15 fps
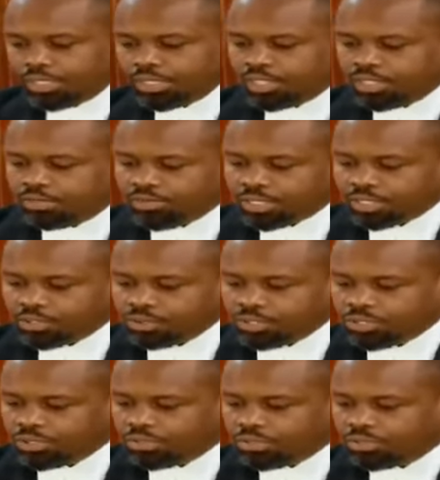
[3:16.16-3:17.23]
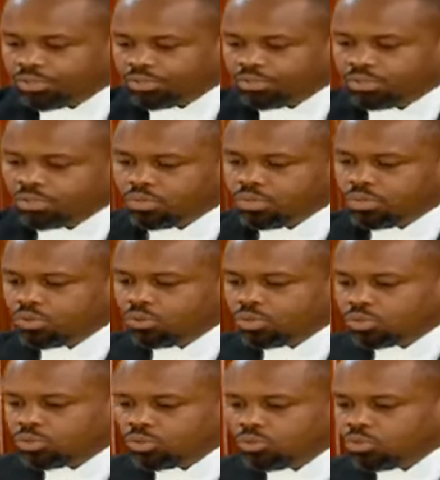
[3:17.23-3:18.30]
And the first question
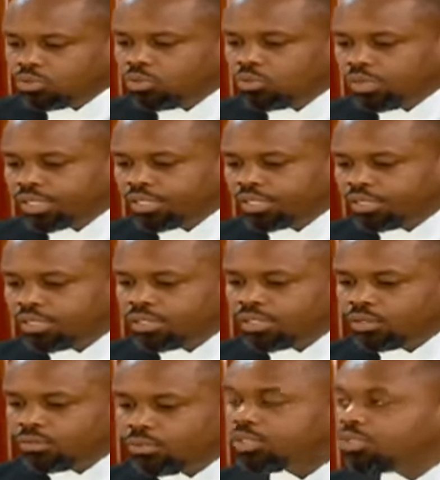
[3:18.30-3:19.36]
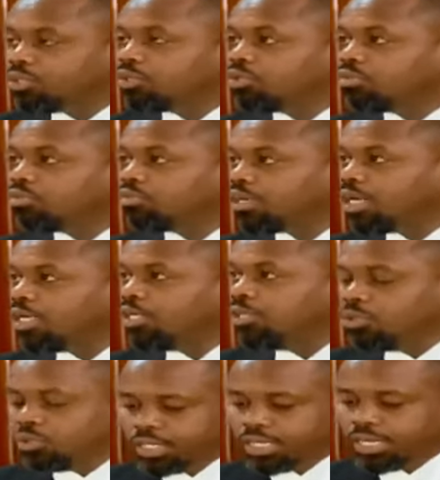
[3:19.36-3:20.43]
was to do with the question of
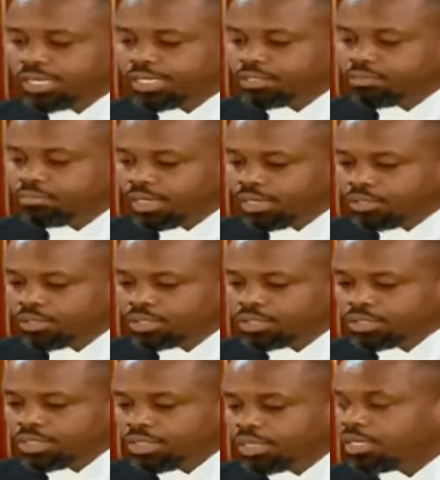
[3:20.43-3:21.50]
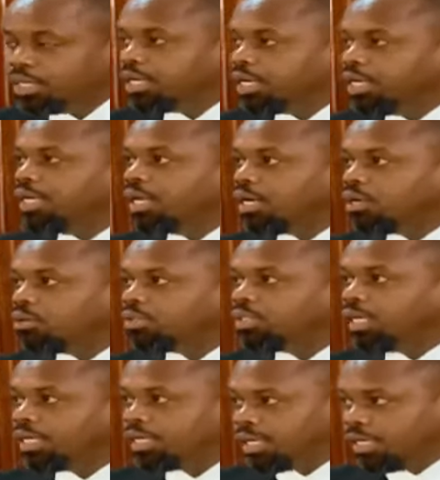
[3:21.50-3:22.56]
unutilized ballots and how
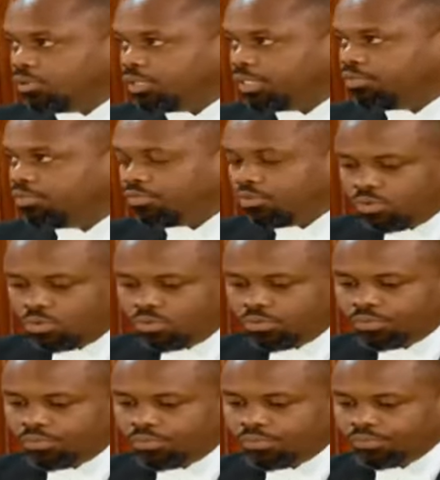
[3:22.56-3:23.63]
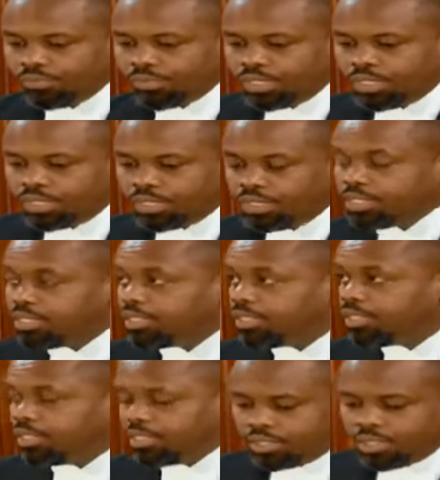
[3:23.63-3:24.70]
they are accounted for. This
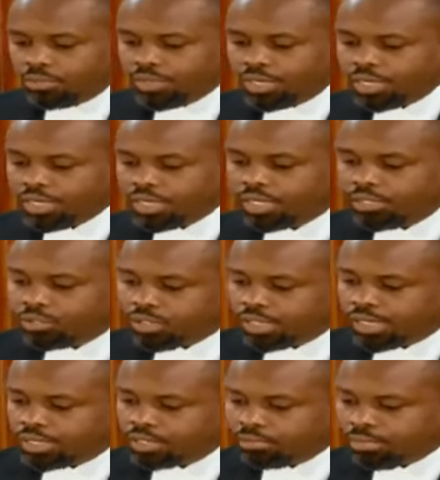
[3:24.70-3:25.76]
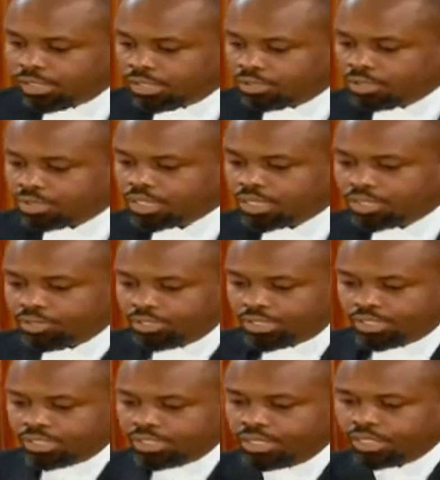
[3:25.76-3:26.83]
is the way unutilized ballots are
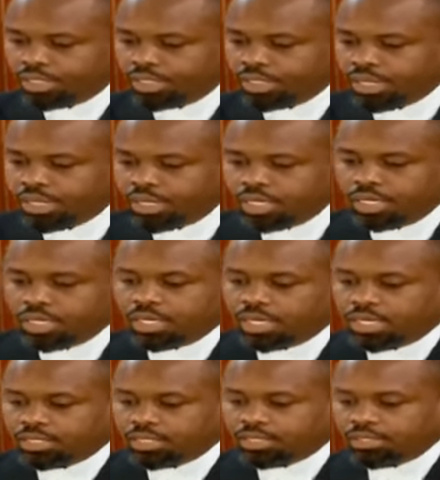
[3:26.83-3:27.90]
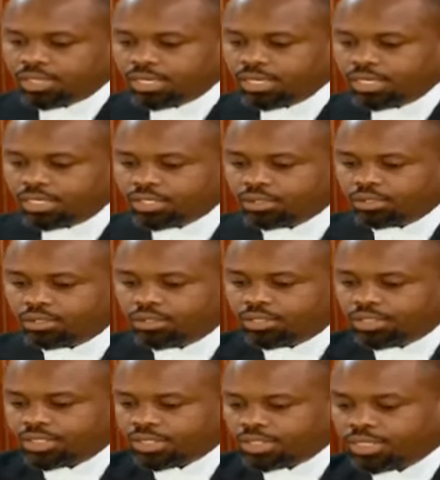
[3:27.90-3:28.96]
treated. At Regulation
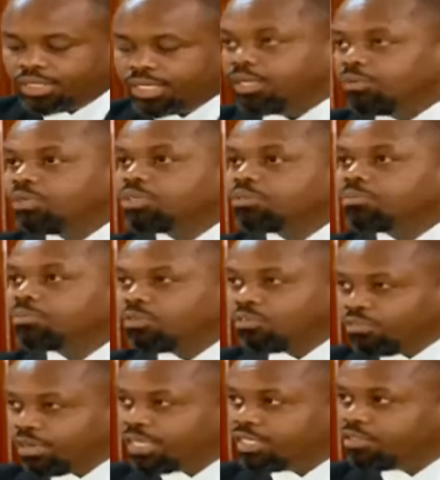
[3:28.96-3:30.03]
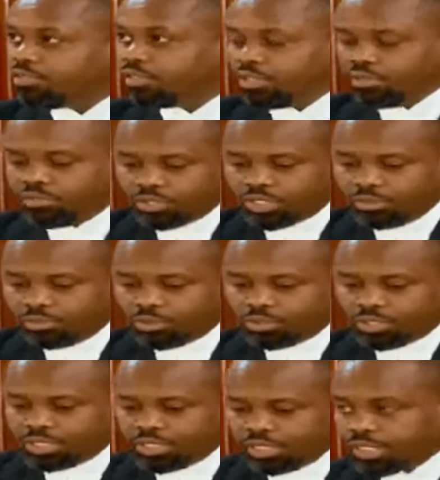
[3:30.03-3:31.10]
69, which provides for the voting
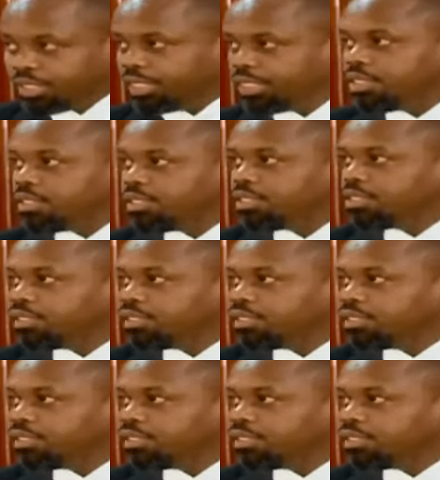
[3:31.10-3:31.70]
procedure, that is